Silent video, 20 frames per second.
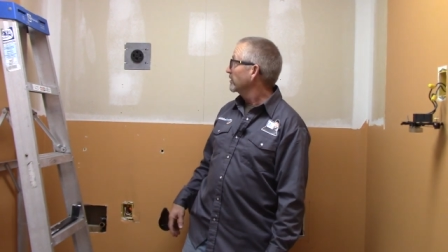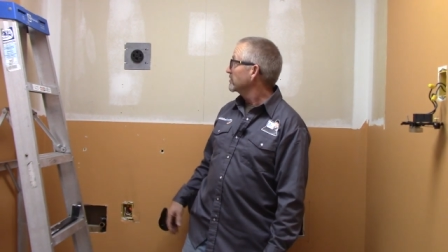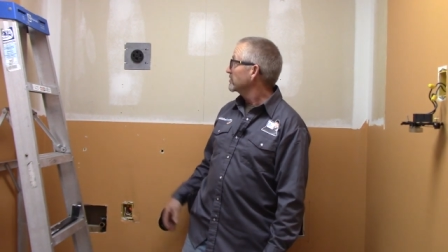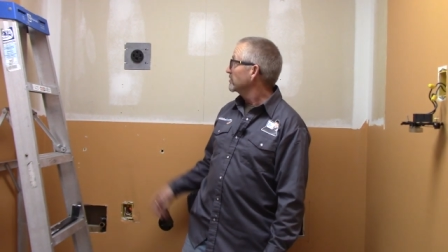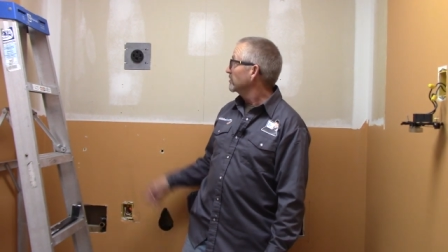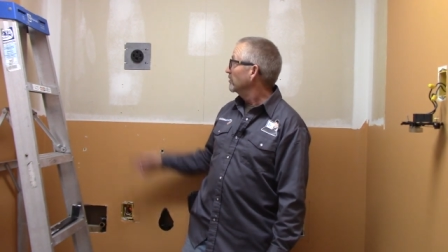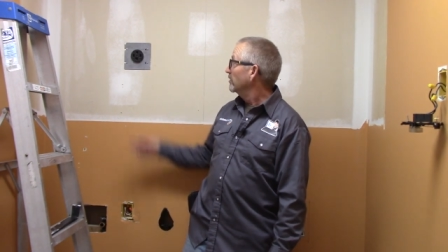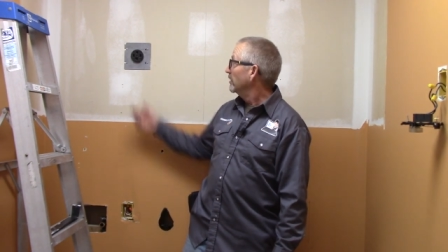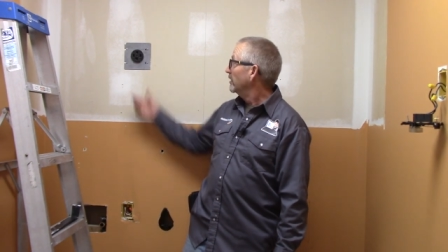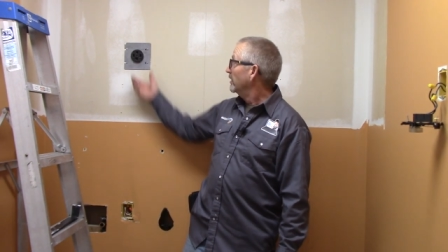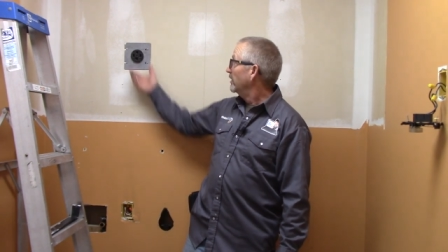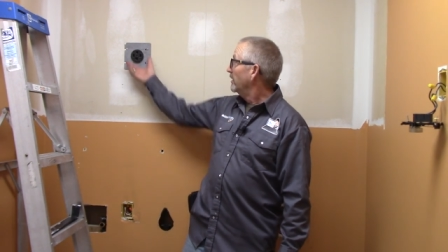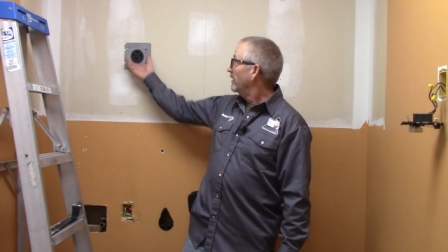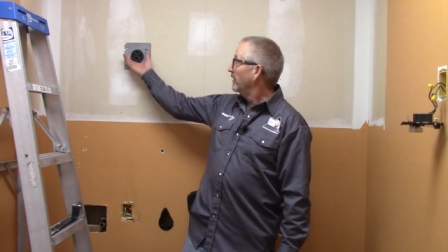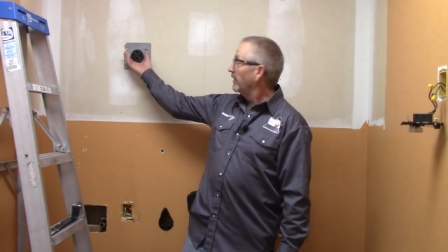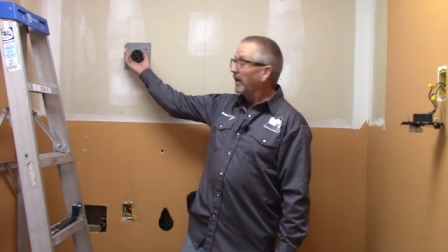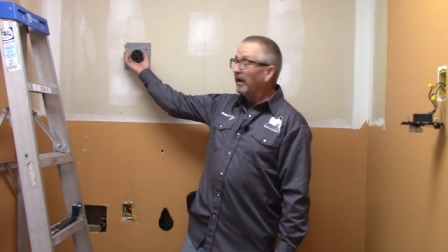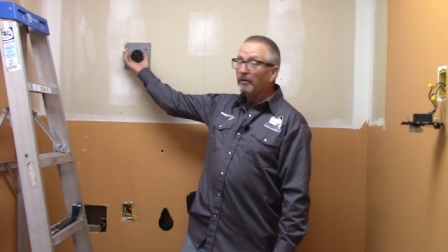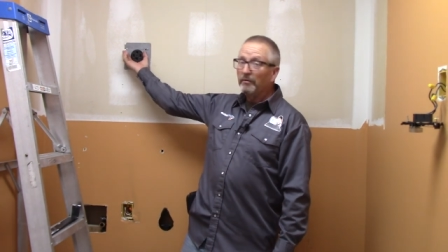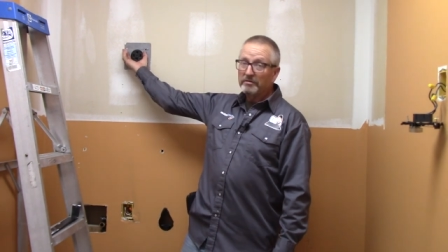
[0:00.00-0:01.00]
So
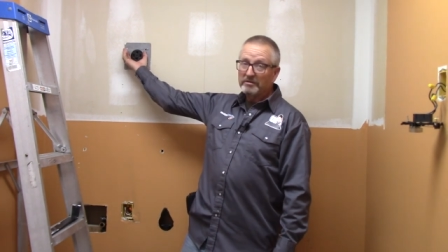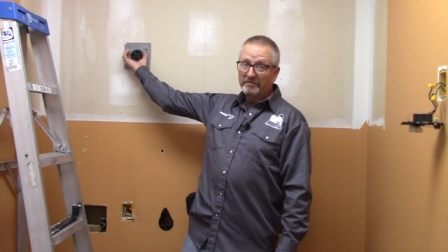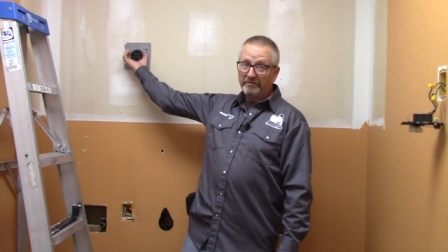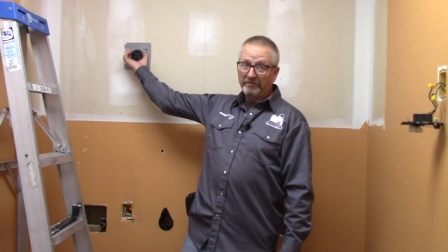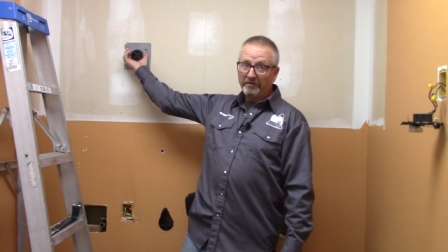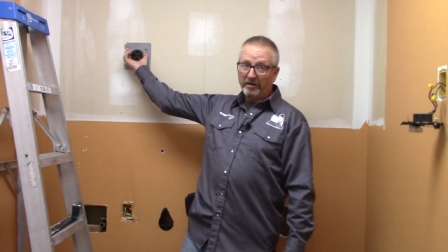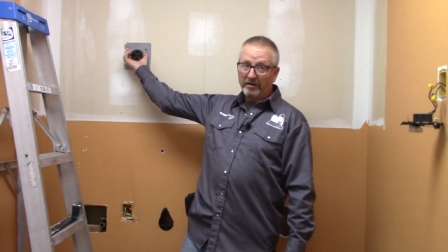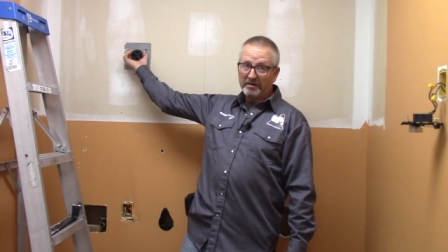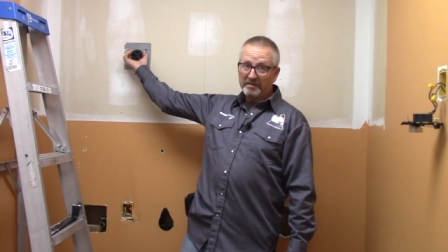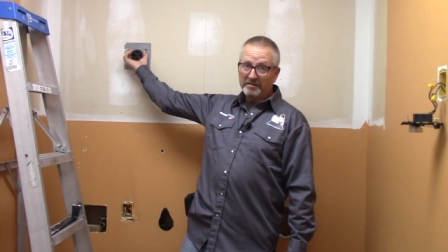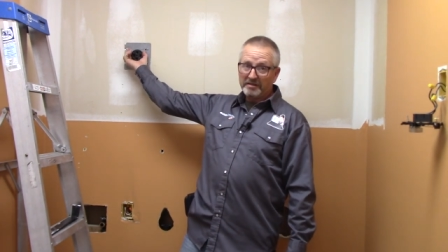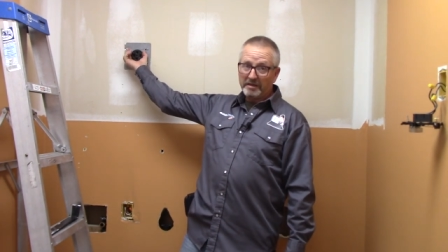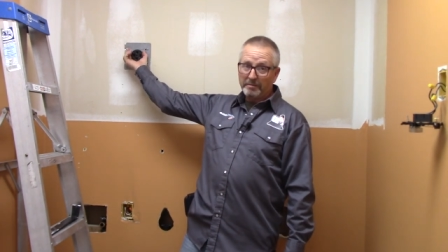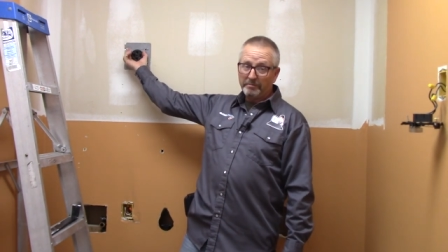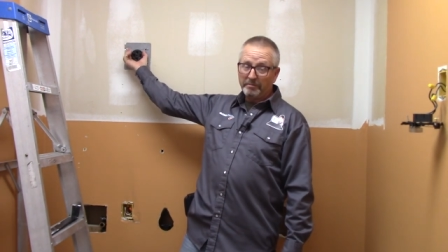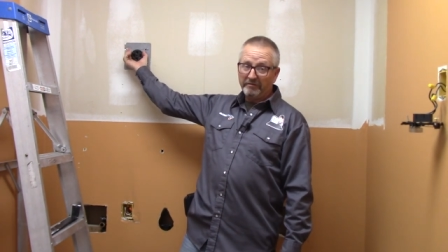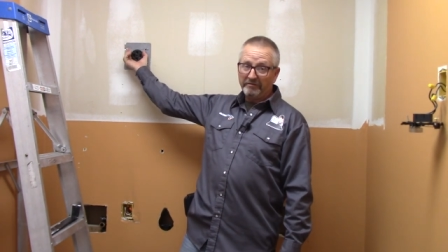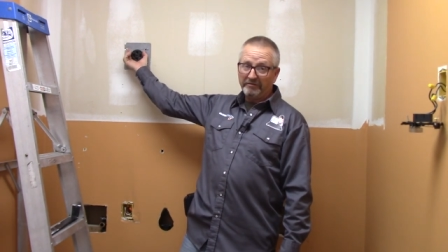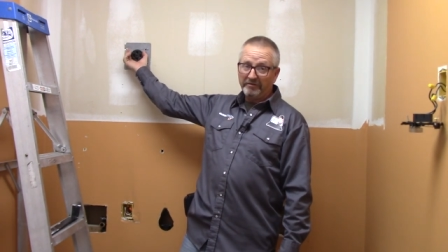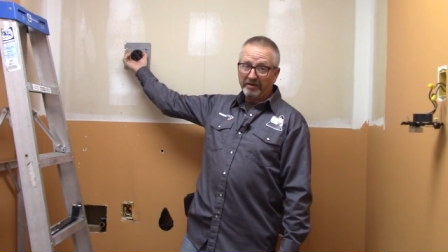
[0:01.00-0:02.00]
that was a fairly
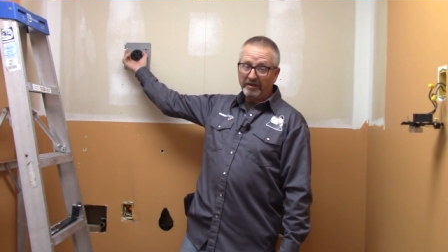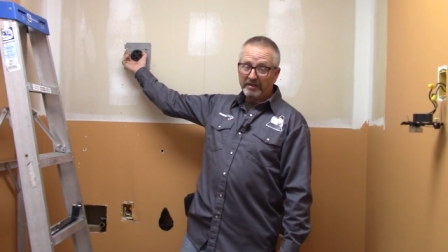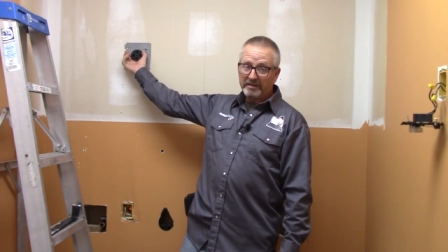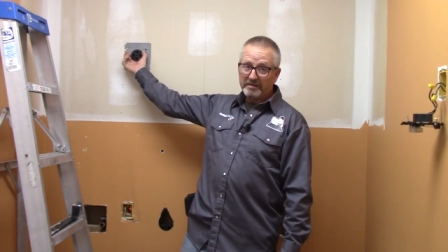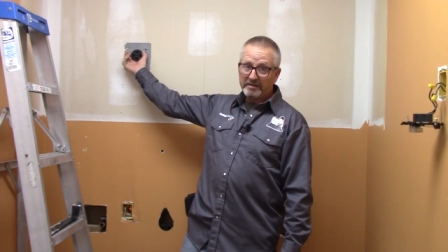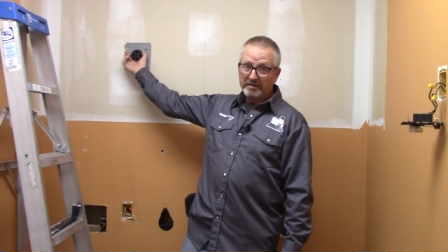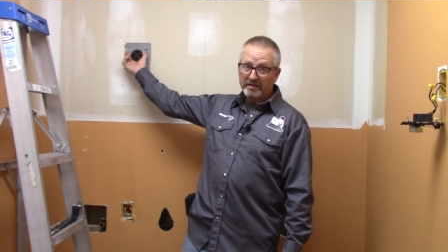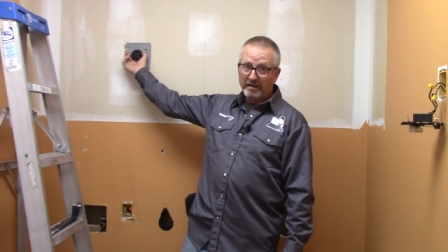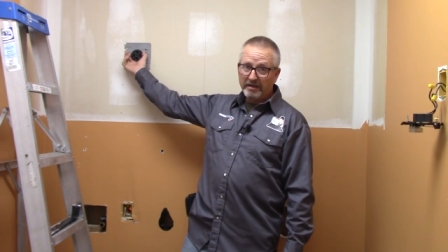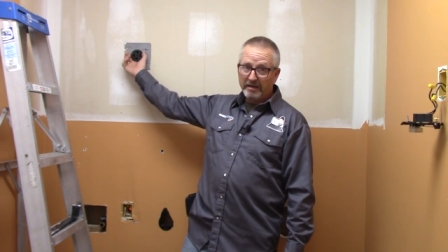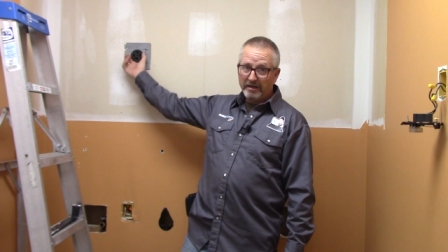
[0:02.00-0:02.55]
simple fix.